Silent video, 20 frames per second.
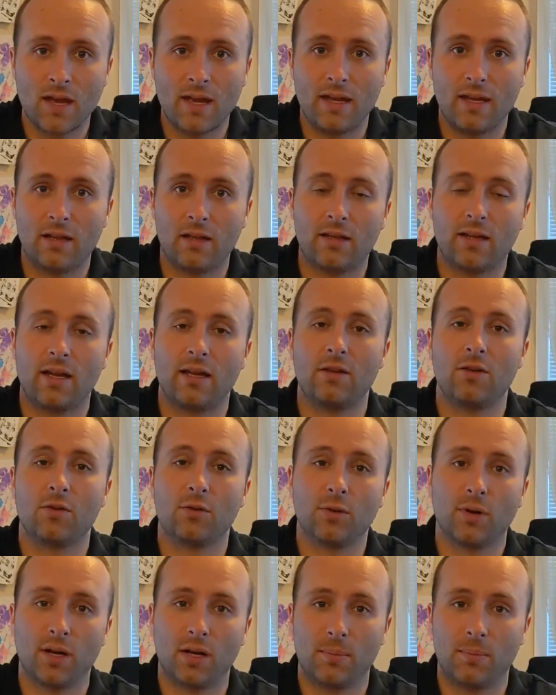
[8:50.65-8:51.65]
It'll gain you
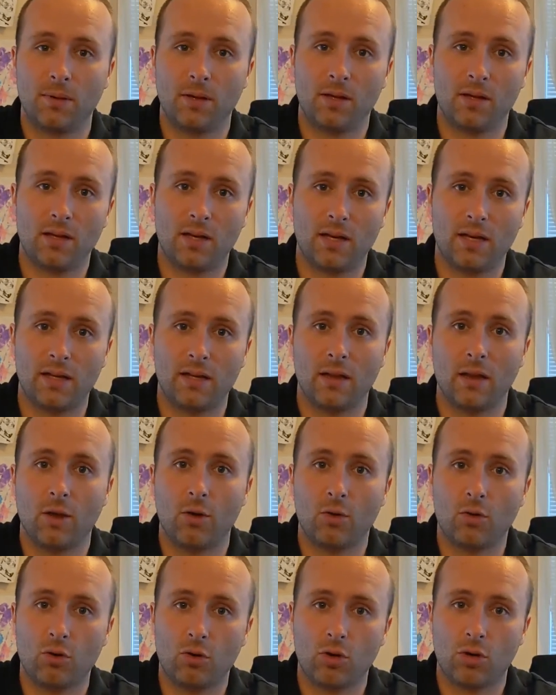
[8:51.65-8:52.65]
credibility in the
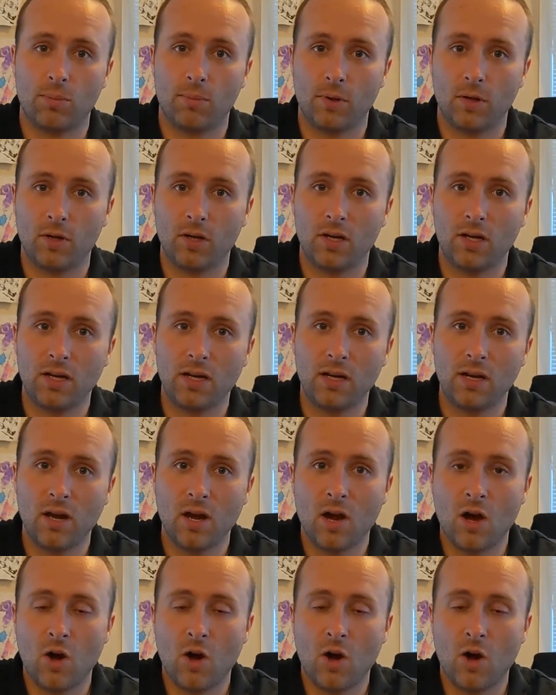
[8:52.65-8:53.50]
local community,